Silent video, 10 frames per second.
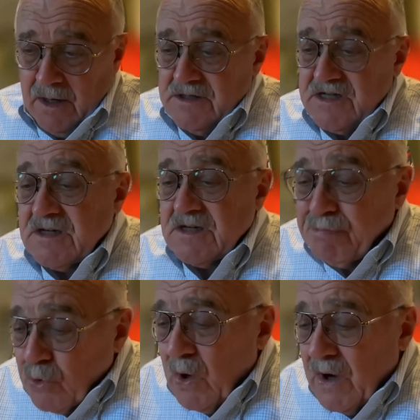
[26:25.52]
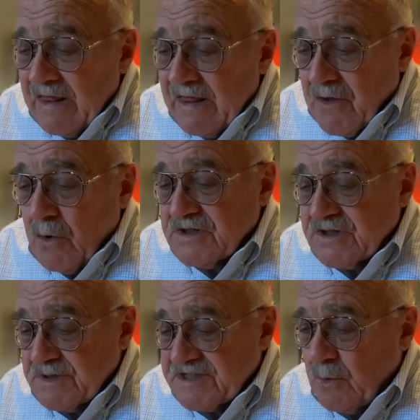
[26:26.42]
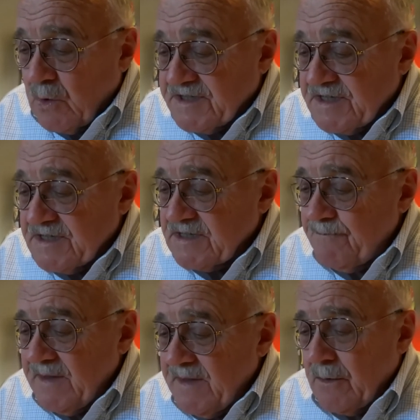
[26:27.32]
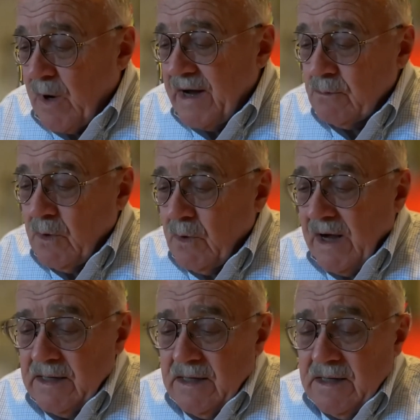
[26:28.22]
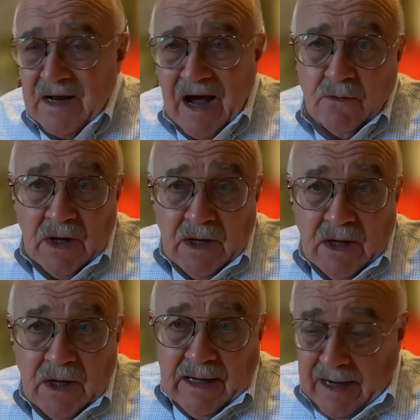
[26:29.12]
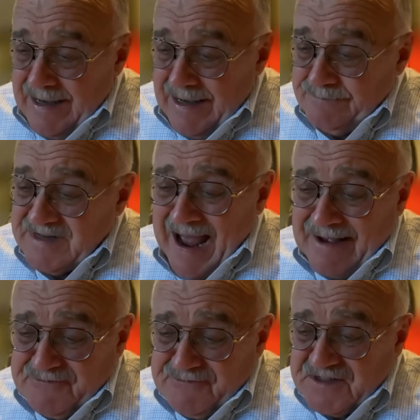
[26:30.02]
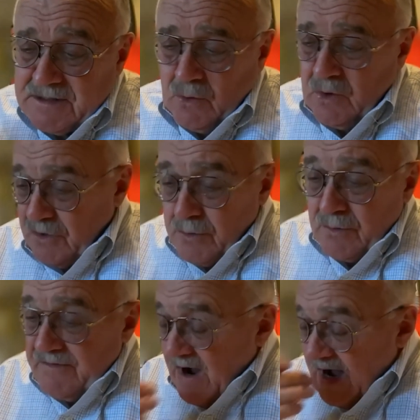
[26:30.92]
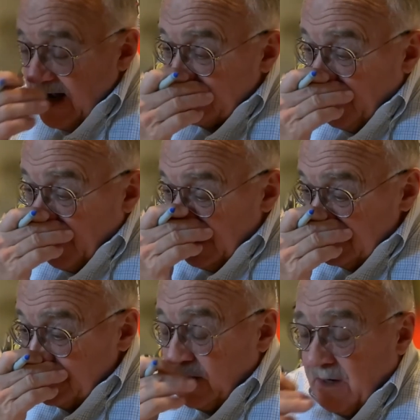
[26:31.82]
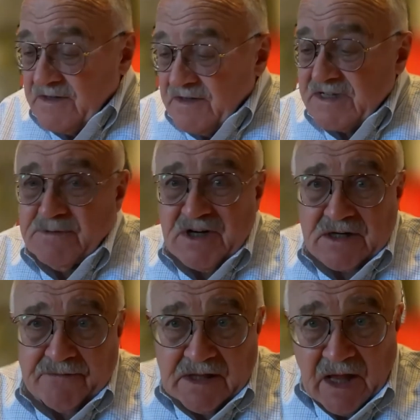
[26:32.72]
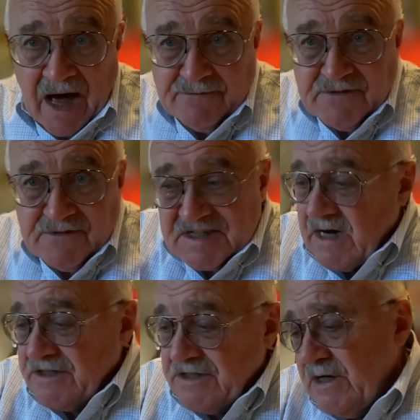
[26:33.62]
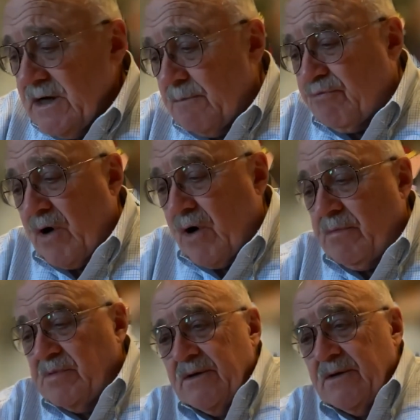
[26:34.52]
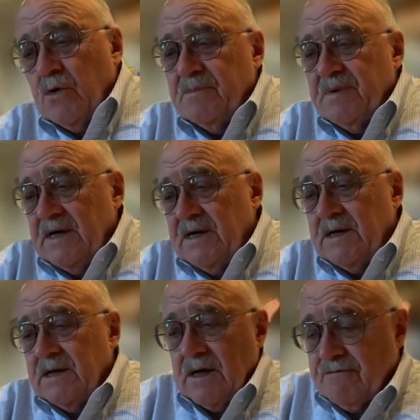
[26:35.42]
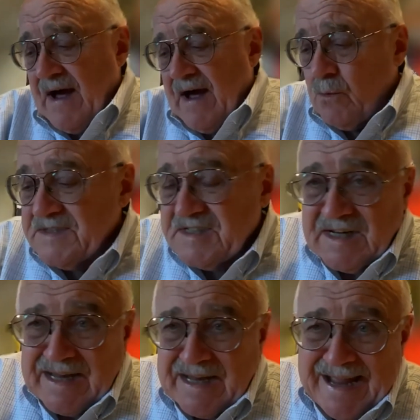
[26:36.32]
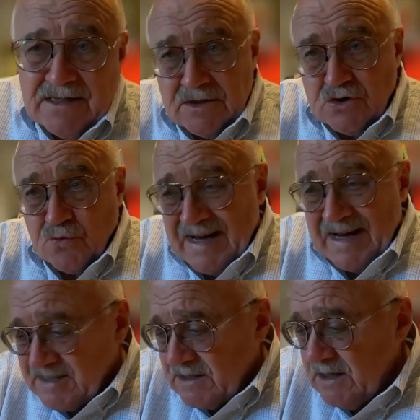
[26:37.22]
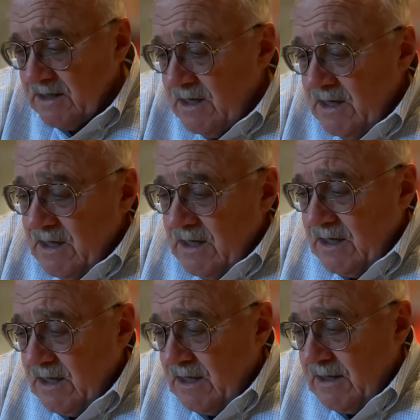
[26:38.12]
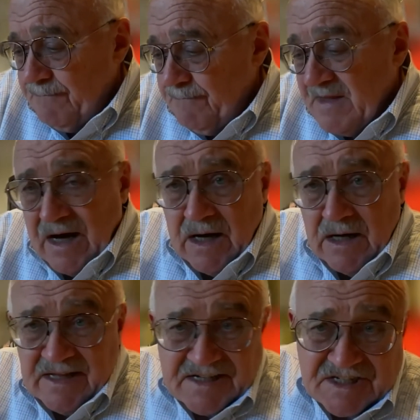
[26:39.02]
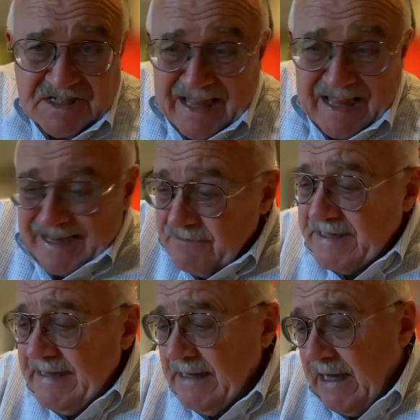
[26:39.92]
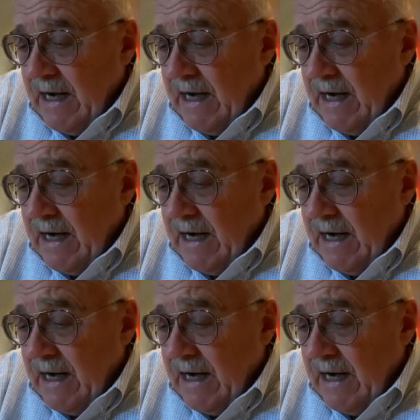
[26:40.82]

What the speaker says: to deploy those resources in the right way. Now, DAFs or donor advised funds are the subject of a lot of discussion and probably will be, in fact, once again addressed legislatively.